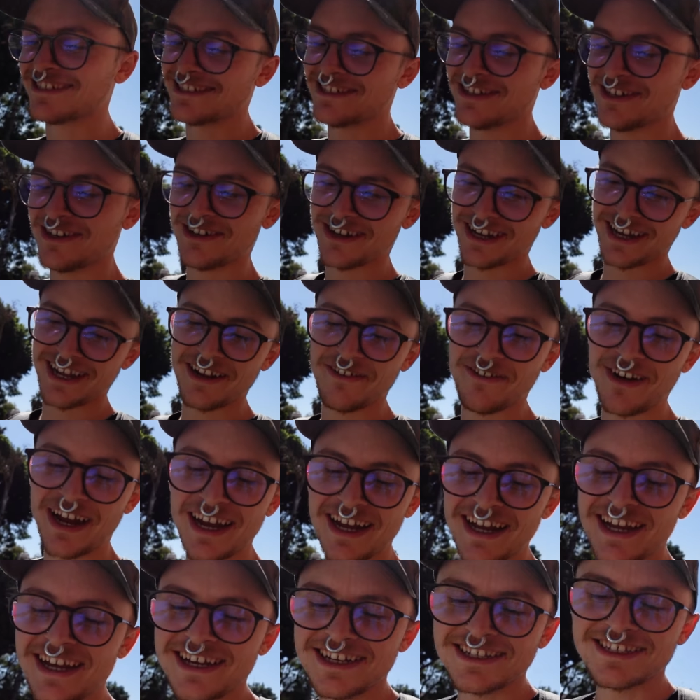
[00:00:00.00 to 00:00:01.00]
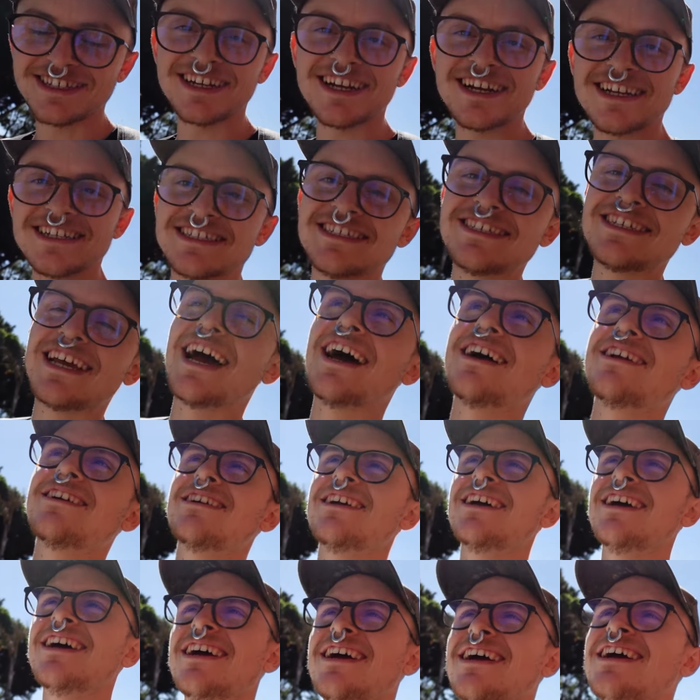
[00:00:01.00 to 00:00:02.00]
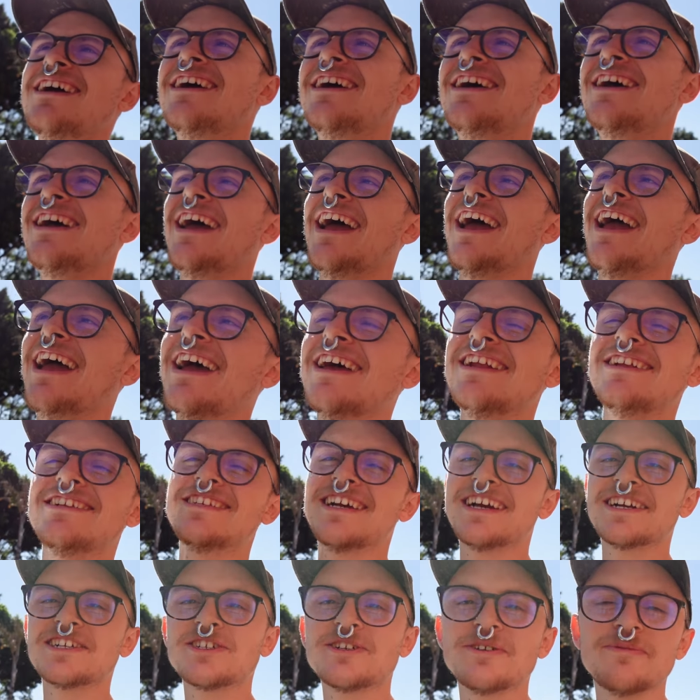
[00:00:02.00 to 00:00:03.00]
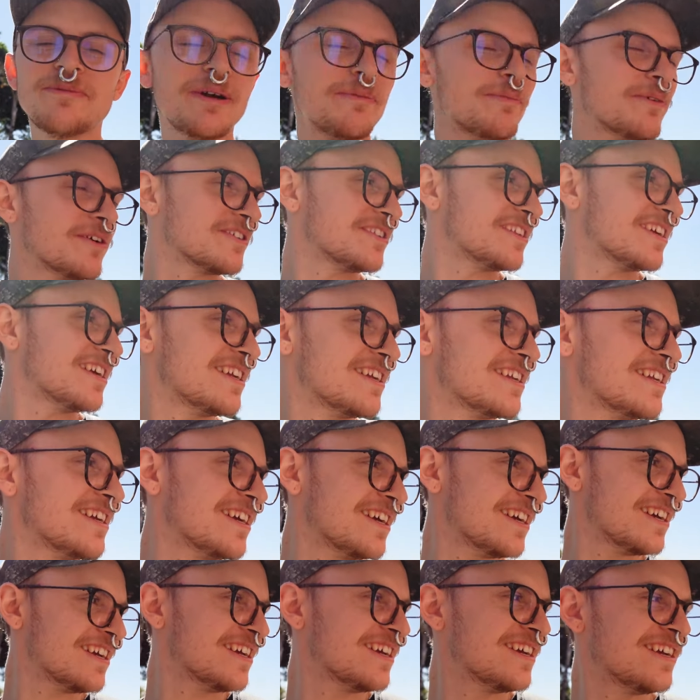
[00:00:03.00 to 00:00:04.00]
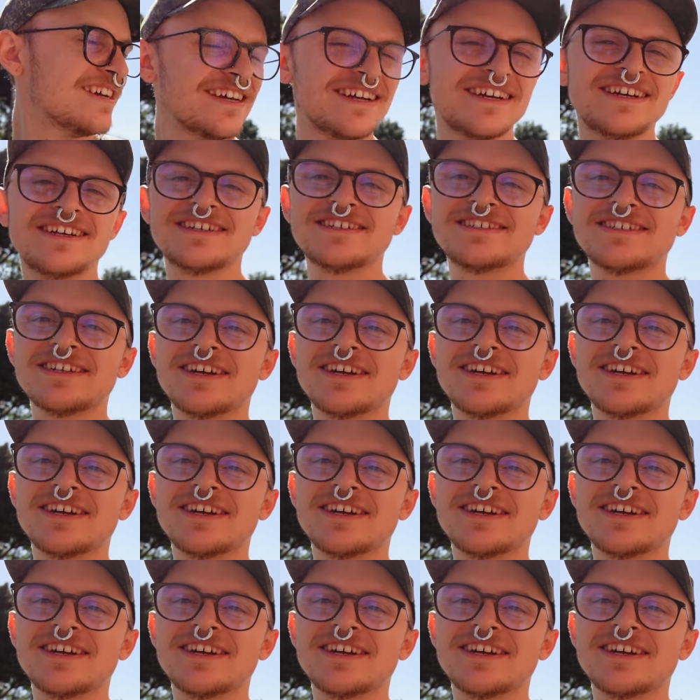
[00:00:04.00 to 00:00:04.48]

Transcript: So anyway, today's Saturday, and it's actually my birthday today. Yes.